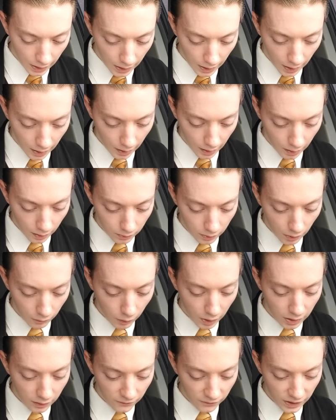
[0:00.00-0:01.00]
Now
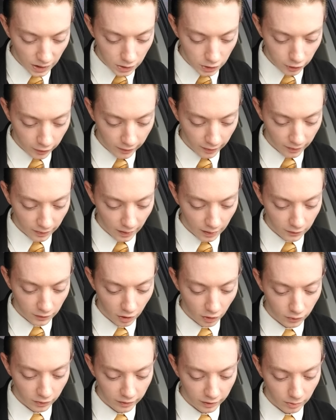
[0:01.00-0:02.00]
what it features is a
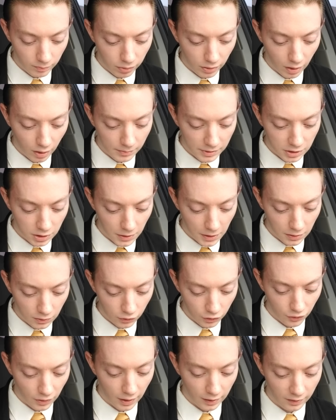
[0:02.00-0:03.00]
toasted Parmesan
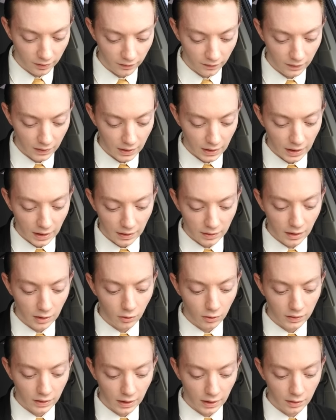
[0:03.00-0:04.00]
crust, and then
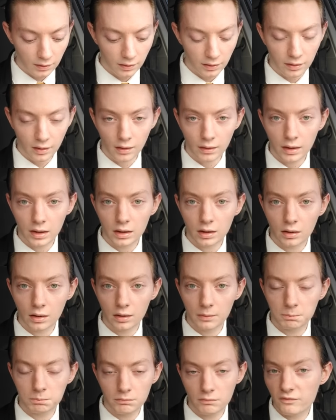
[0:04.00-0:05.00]
on the inside
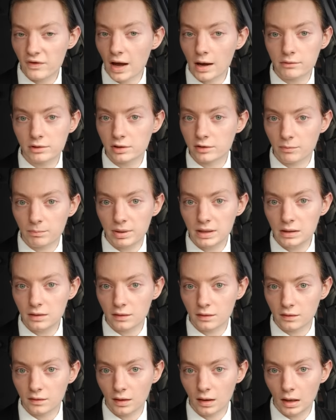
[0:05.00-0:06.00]
are various
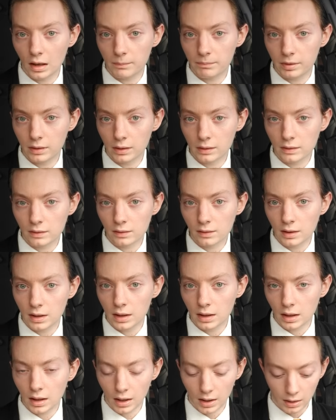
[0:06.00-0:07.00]
pizza toppings,
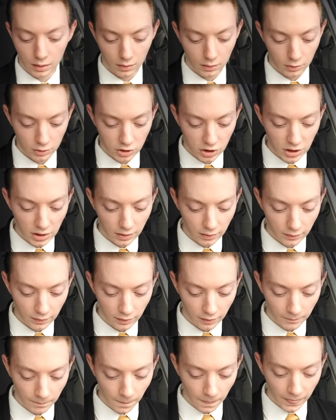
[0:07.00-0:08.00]
and their
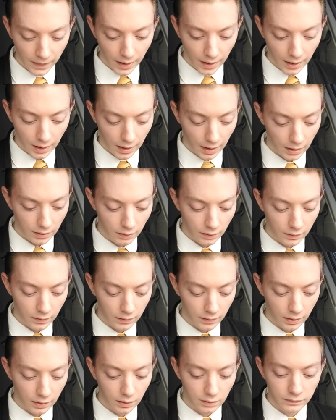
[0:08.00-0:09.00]
cheese, and
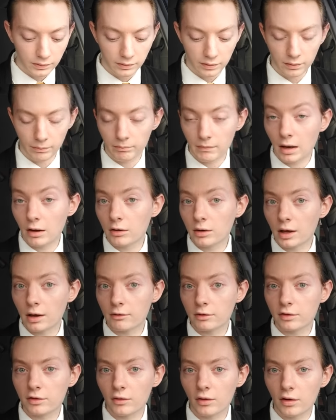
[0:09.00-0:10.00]
then they give you some
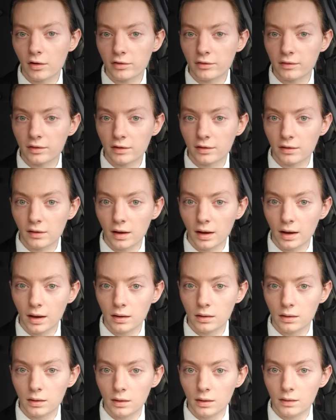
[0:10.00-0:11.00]
marinara sauce on the
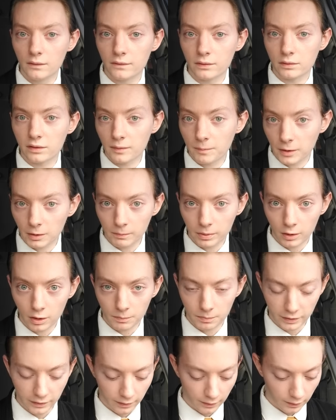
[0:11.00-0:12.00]
side for dipping
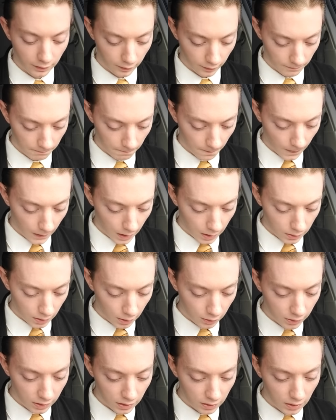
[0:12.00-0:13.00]
purposes. Now
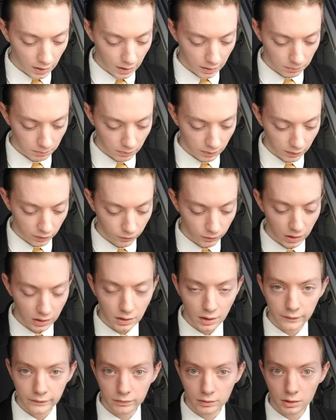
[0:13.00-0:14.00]
you can get three
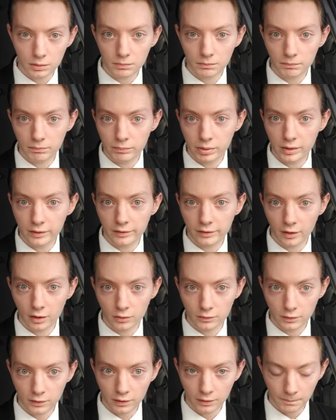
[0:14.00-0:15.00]
different
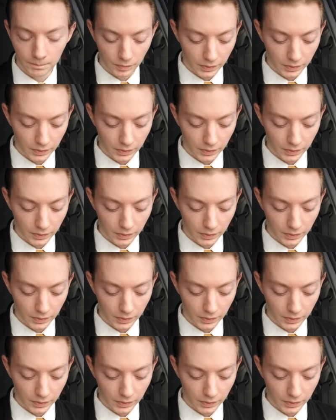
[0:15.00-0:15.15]
pizzones.